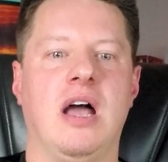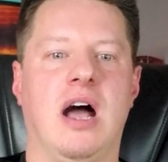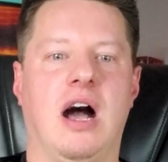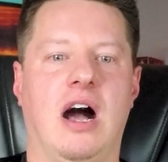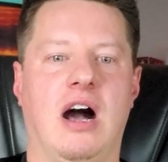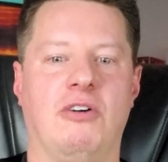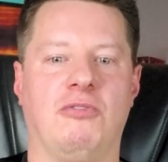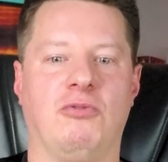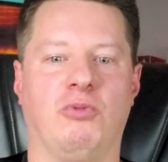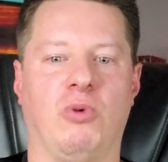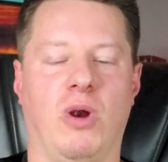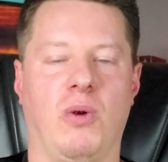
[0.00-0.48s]

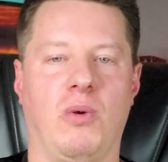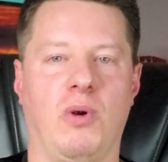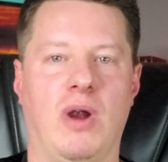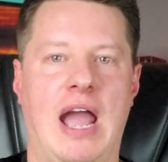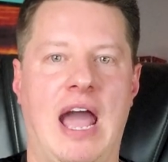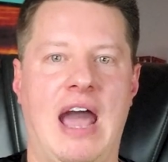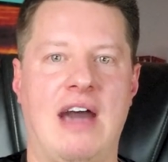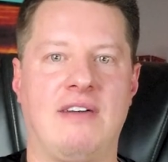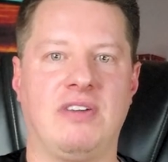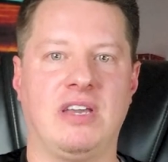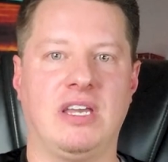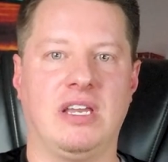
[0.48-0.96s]
of where we're
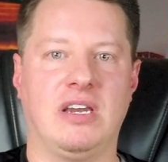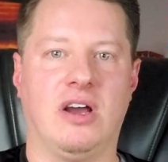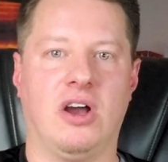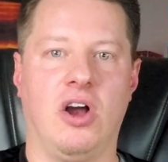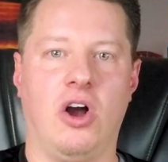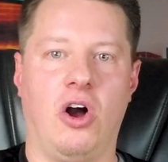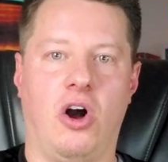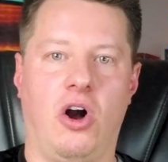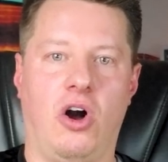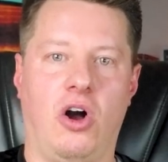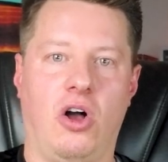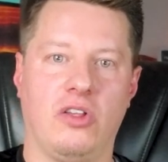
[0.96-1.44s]
having
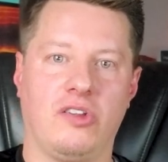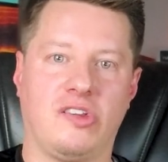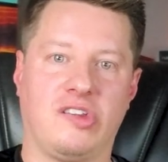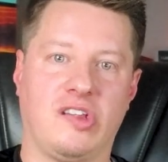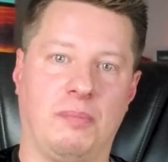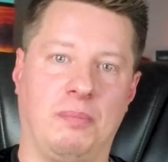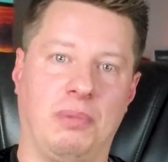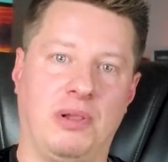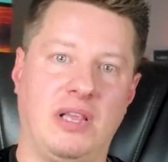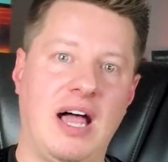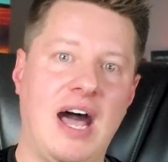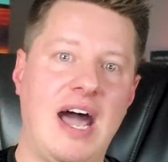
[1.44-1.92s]

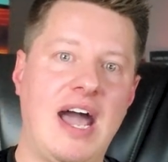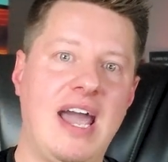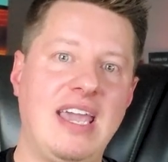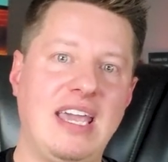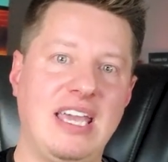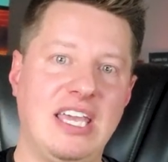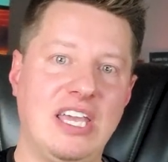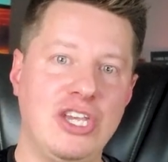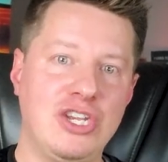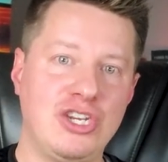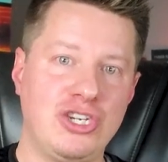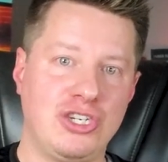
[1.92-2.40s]

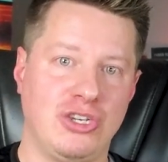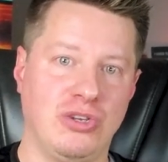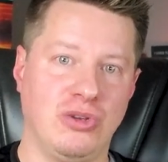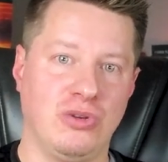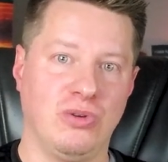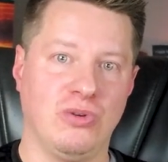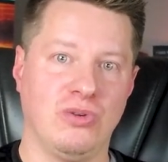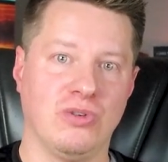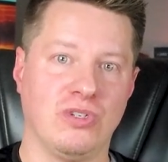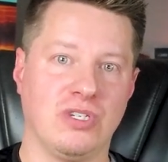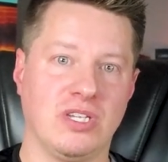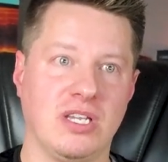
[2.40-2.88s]
supply
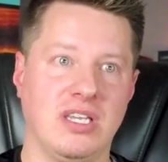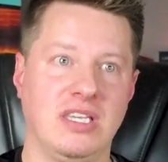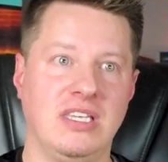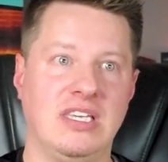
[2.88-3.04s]
issues,